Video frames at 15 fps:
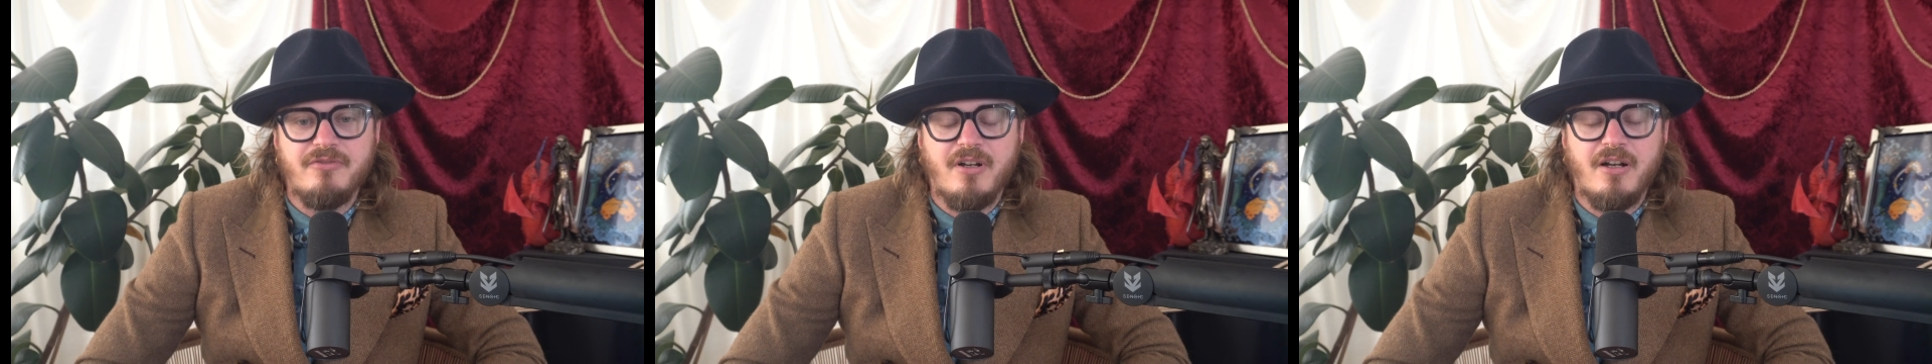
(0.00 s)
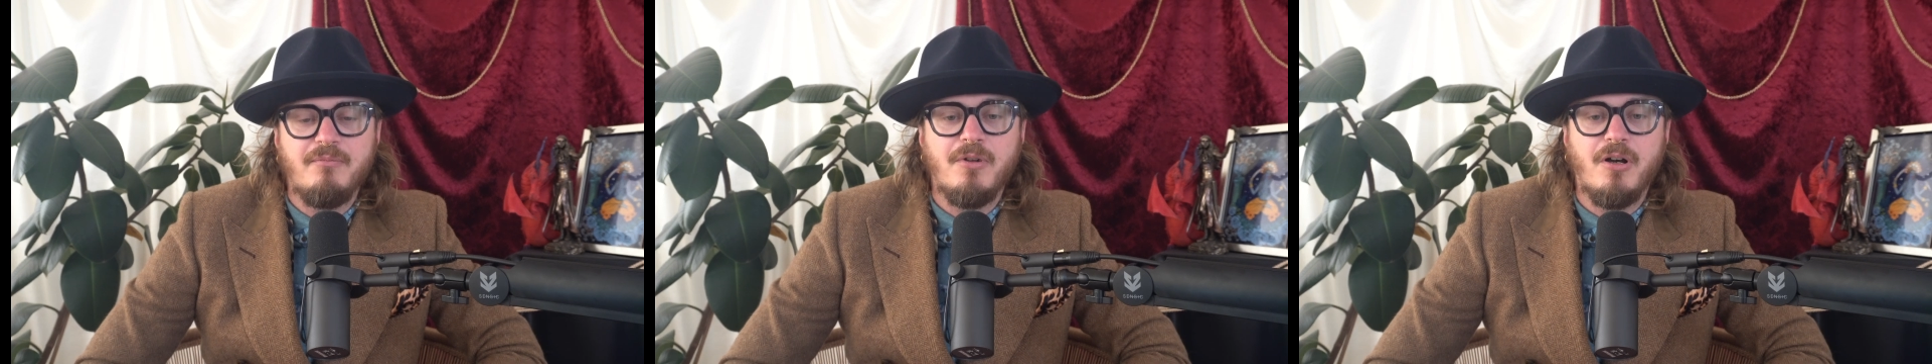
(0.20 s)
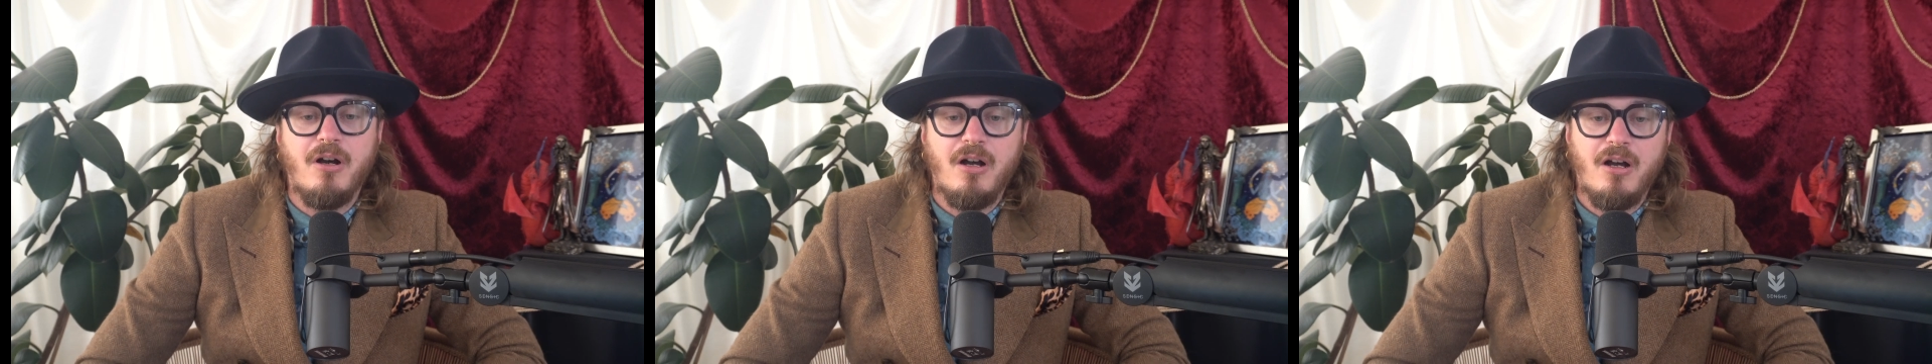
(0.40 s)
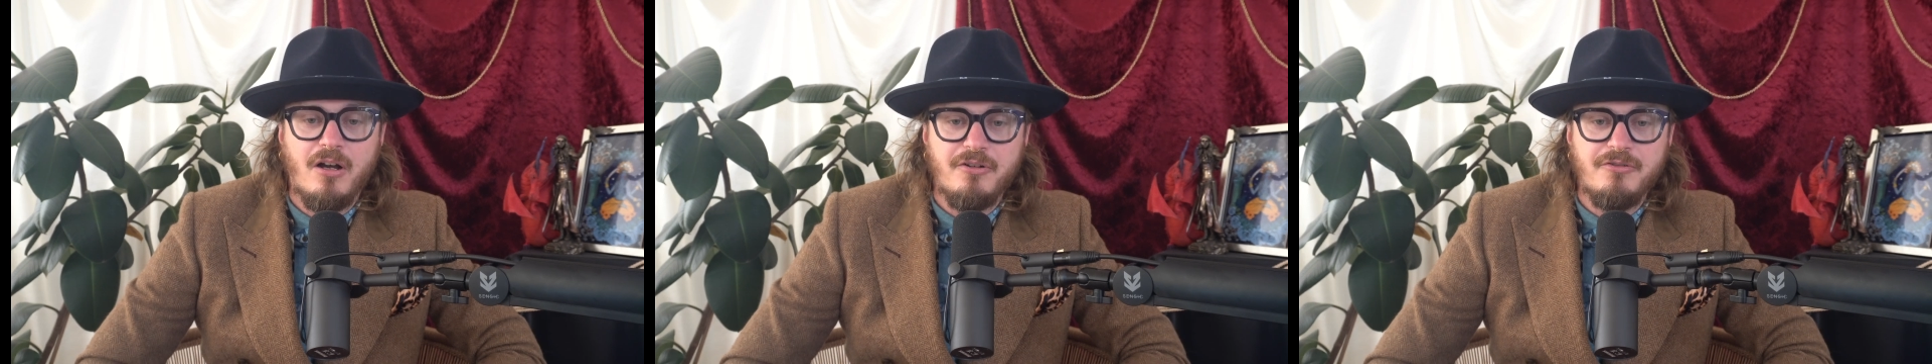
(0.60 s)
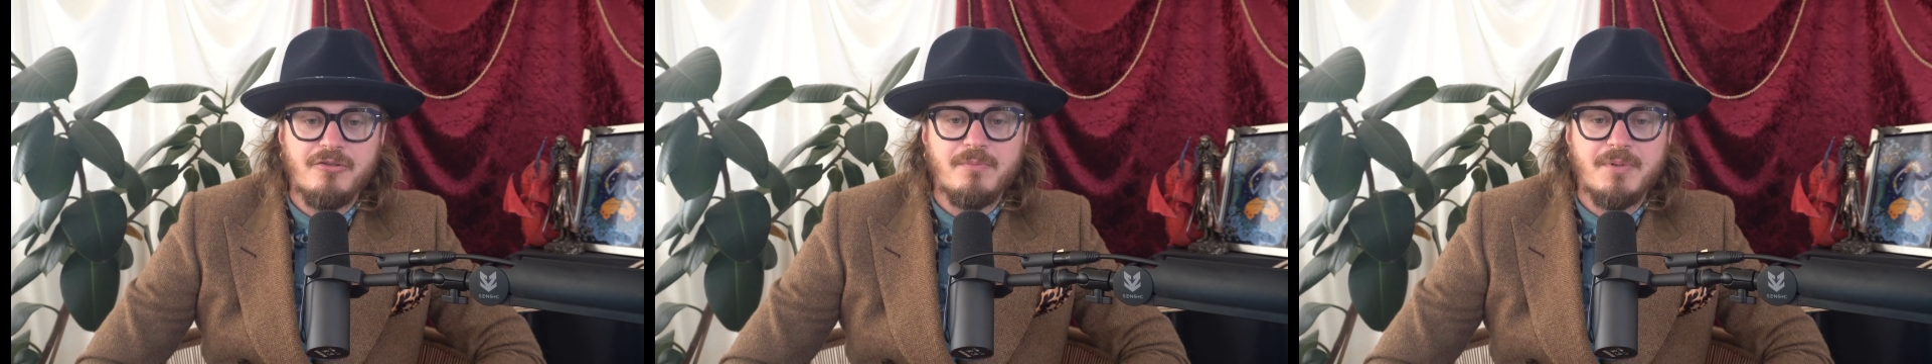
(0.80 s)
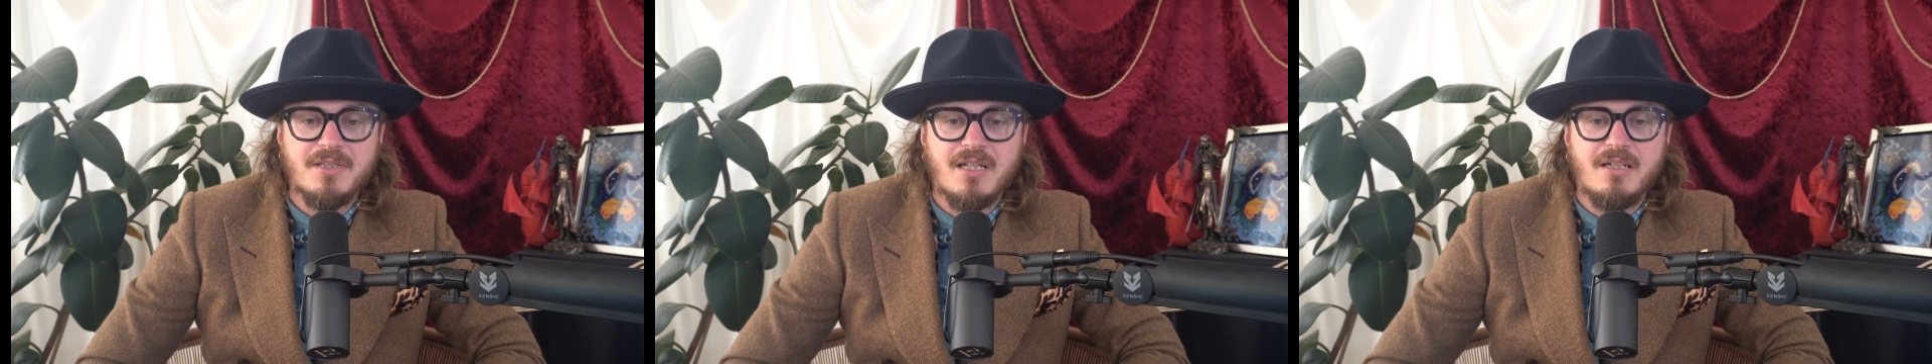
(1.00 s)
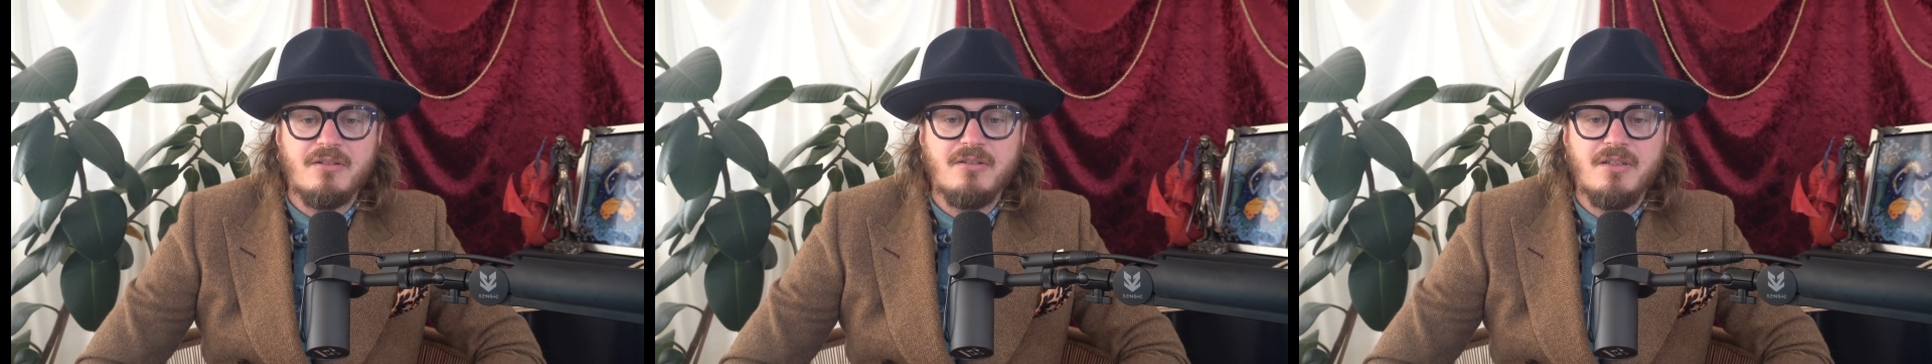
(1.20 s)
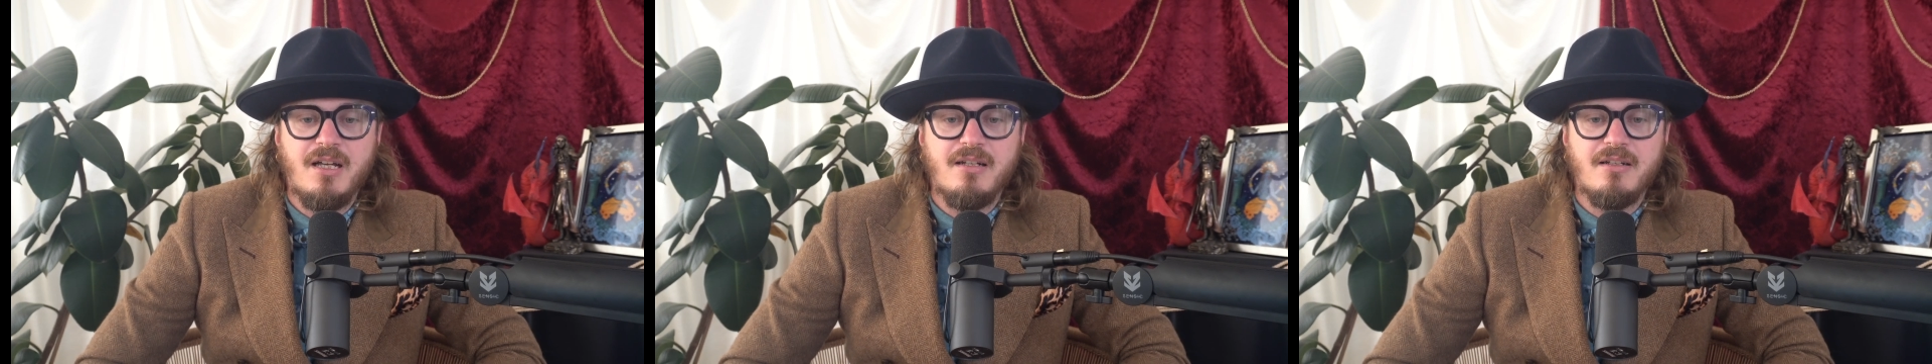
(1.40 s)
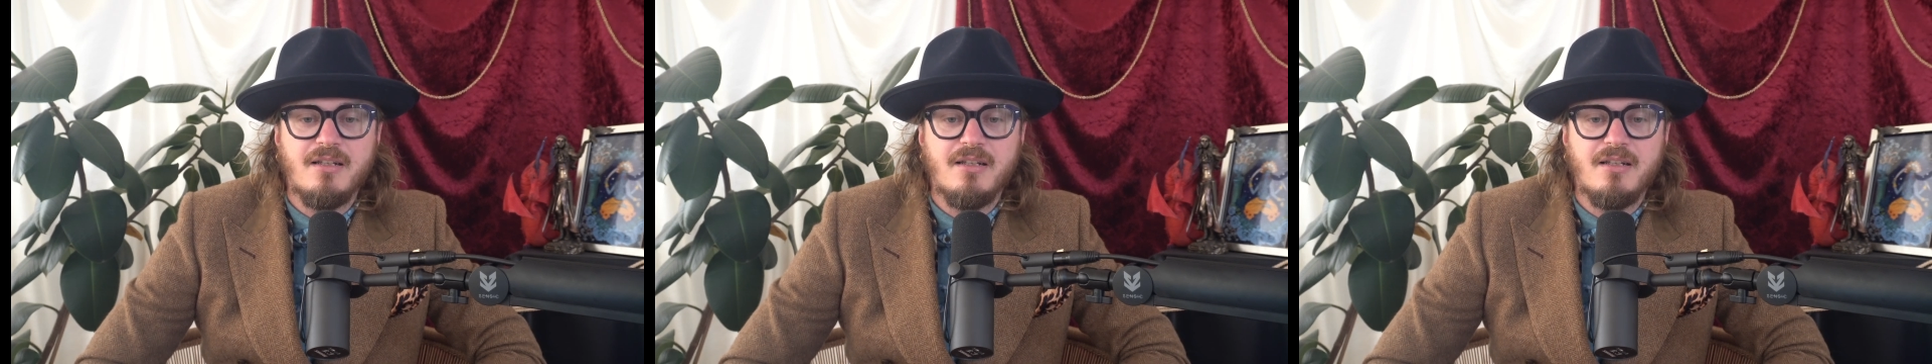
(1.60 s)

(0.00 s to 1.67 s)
I'm not 100% on that.